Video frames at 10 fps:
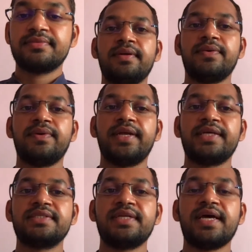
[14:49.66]
Our
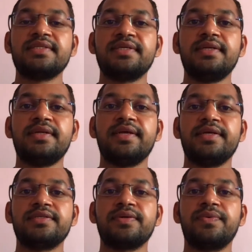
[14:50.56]
next asana
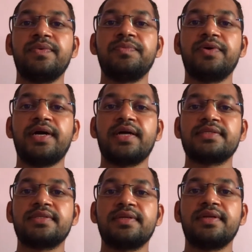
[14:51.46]
is a
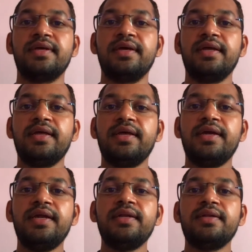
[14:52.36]
Gomukhasana.
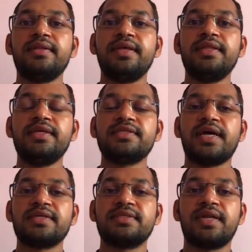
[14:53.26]
In this
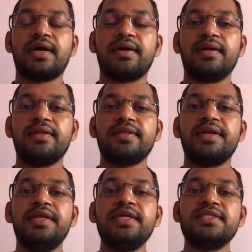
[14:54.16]
asana, the
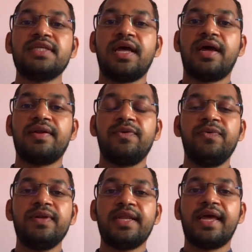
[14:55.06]
knees are
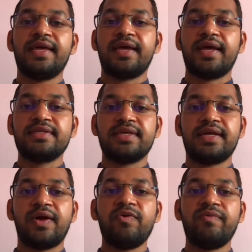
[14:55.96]
look like as a
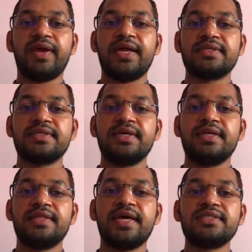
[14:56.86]
cow face.
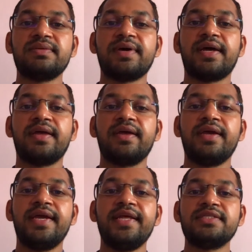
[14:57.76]
That's why
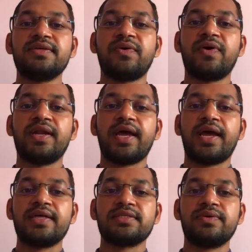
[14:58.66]
it is called
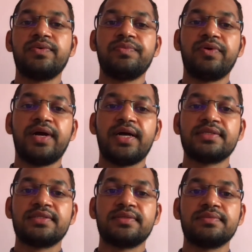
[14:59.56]
as a
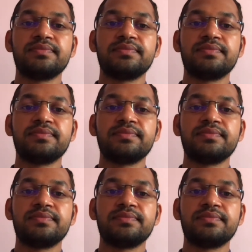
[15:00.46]
Gomukhasana.